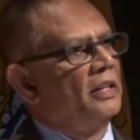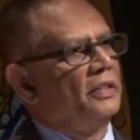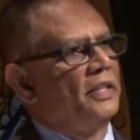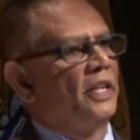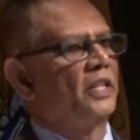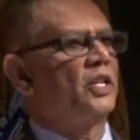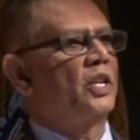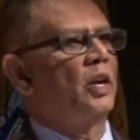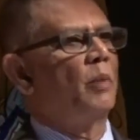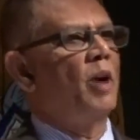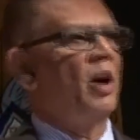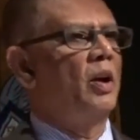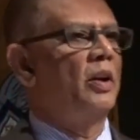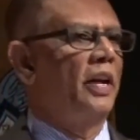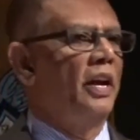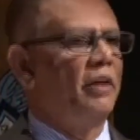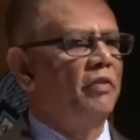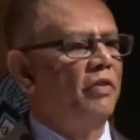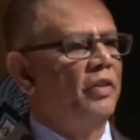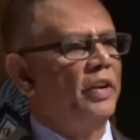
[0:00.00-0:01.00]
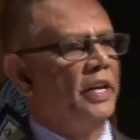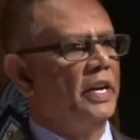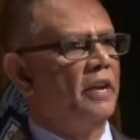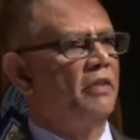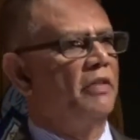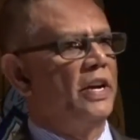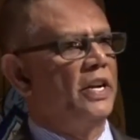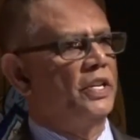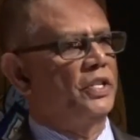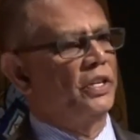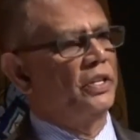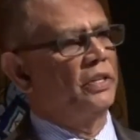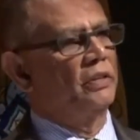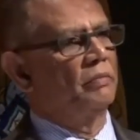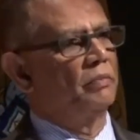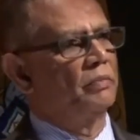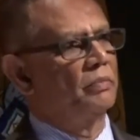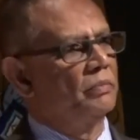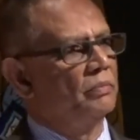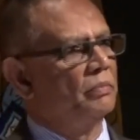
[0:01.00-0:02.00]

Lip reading: Just about every innovation,